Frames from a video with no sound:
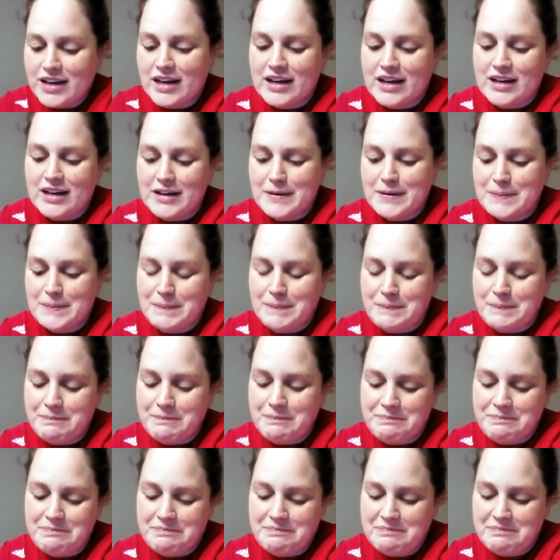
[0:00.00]

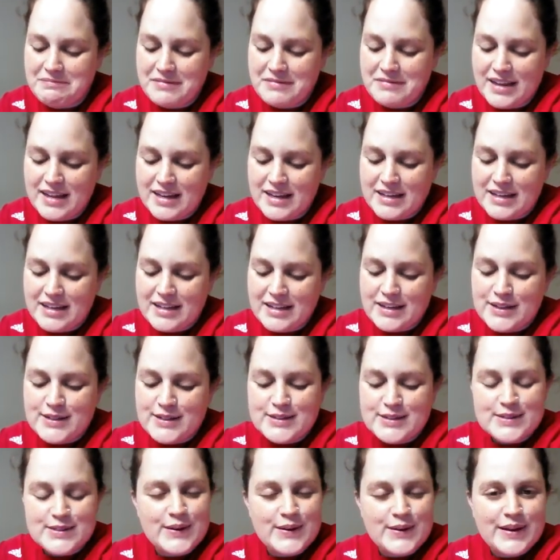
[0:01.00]

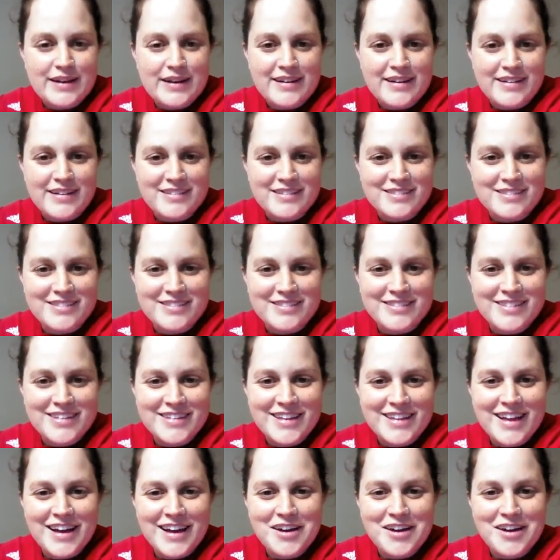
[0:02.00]
So yeah,
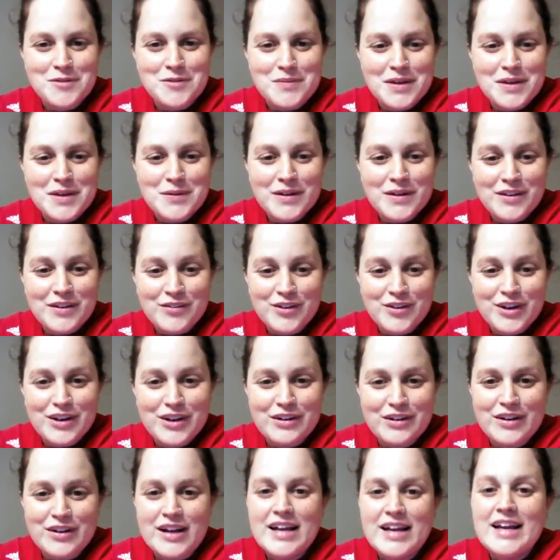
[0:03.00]
I hope they work for
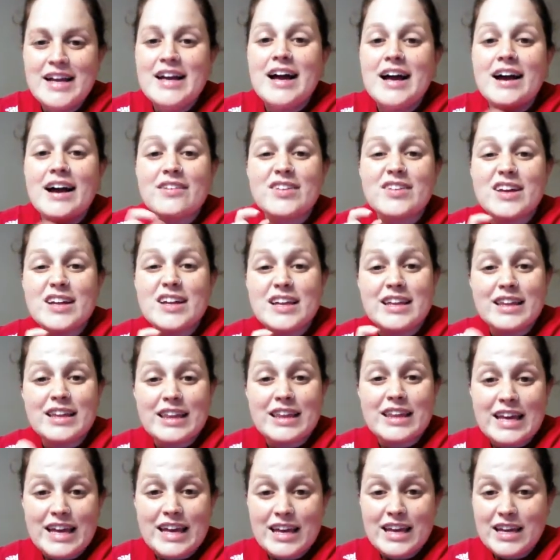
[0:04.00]
you. I've got a
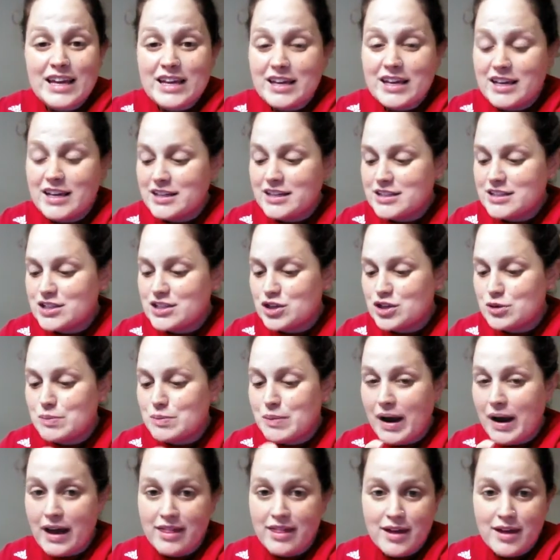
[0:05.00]
link to
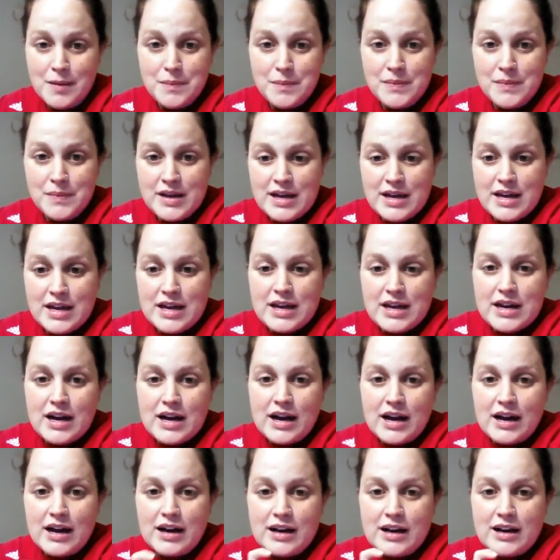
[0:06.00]
buy them
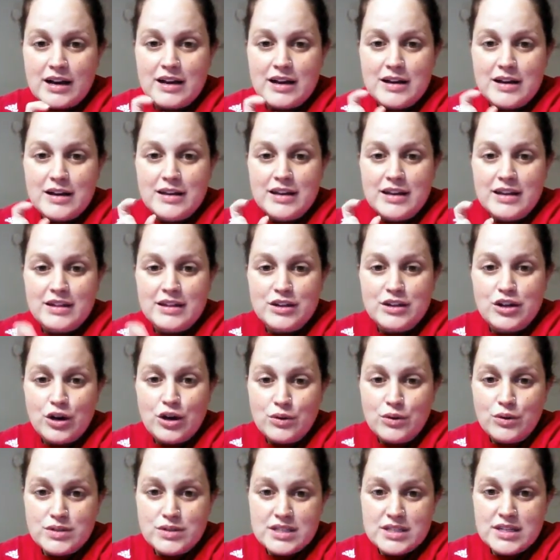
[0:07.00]
in the
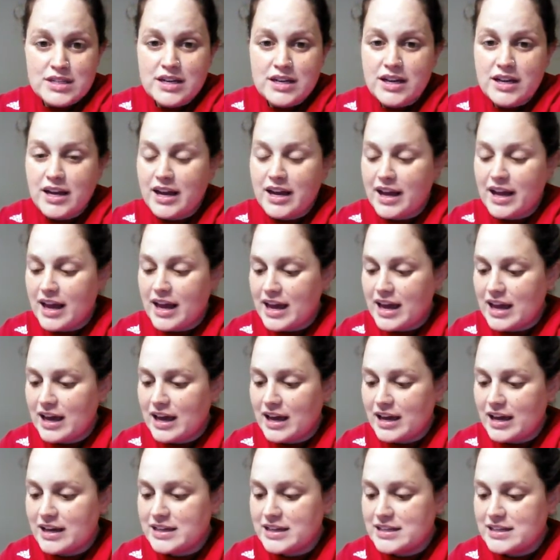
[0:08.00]
notes,
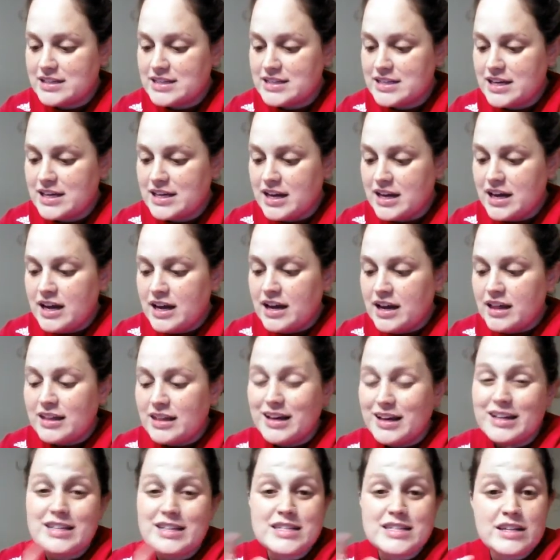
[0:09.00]
and
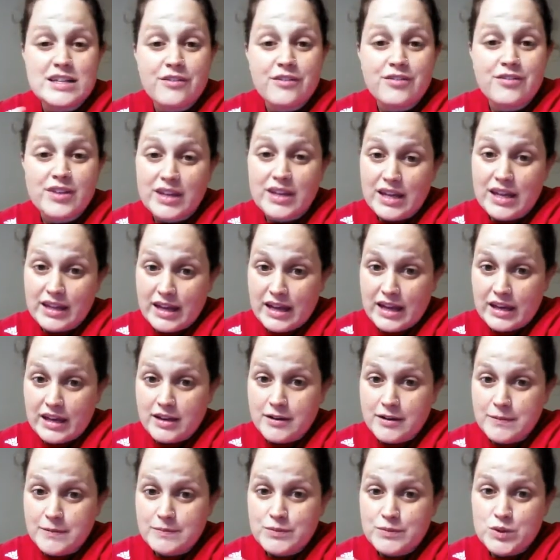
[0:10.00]
that is an affiliate link.
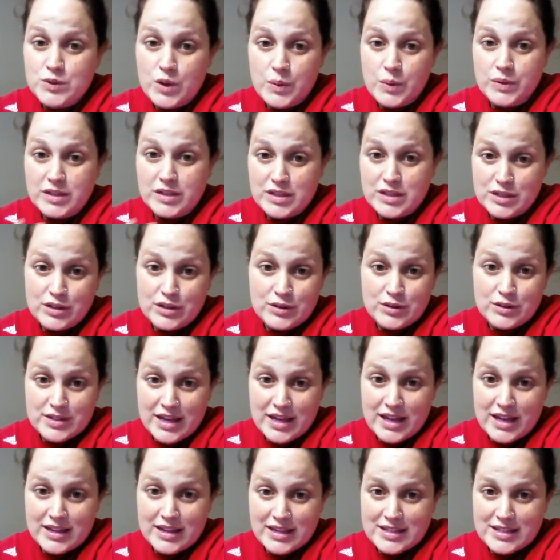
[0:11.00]
So I will disclose that.